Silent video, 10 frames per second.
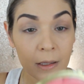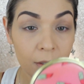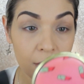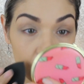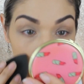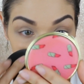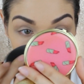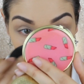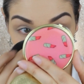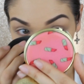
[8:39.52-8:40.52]
so this looks
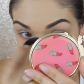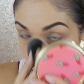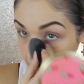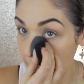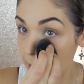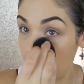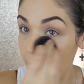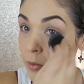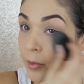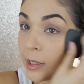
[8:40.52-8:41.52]
really, really nice. I
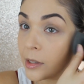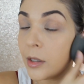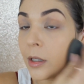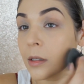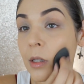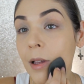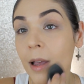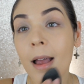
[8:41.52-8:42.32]
love the way this looks.